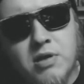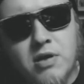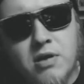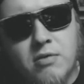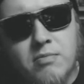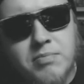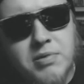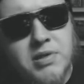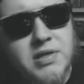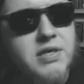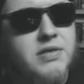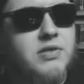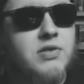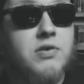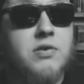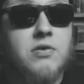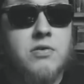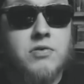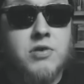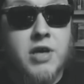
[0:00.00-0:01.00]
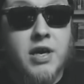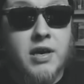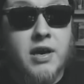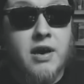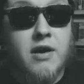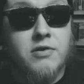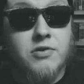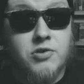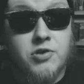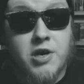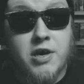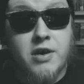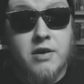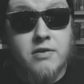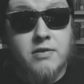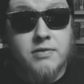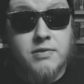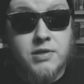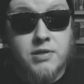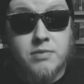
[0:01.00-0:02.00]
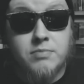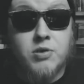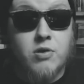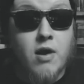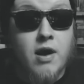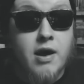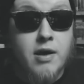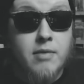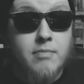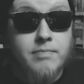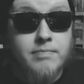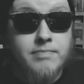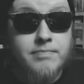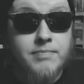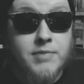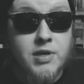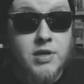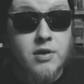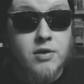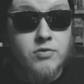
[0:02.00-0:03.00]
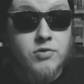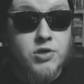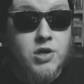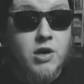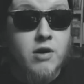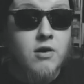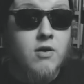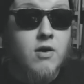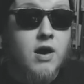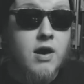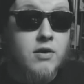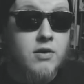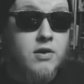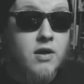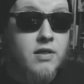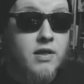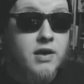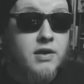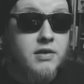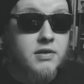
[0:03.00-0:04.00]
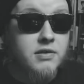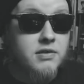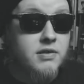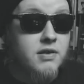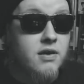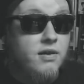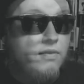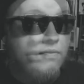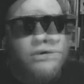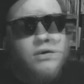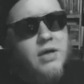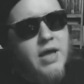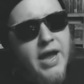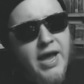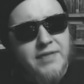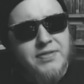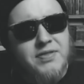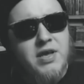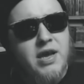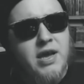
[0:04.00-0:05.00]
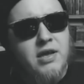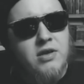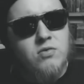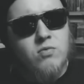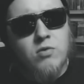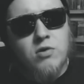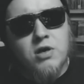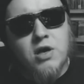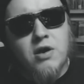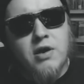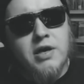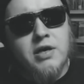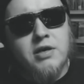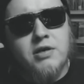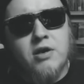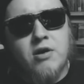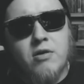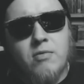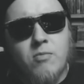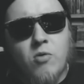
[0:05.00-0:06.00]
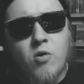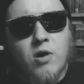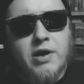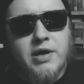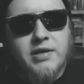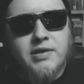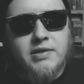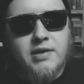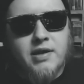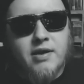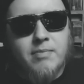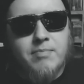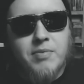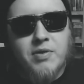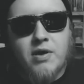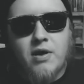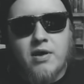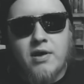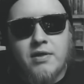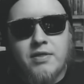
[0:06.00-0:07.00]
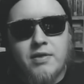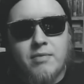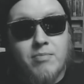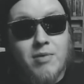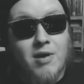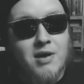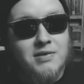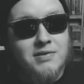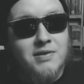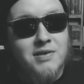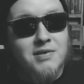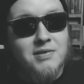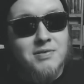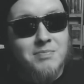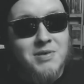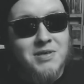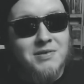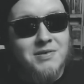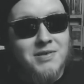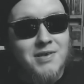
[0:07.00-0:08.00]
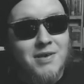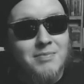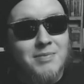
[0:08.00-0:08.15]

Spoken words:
Please do check out his channel, subscribe, share it around, all that good stuff. At the end, we'll go ahead and go more in-depth on the process me and Septum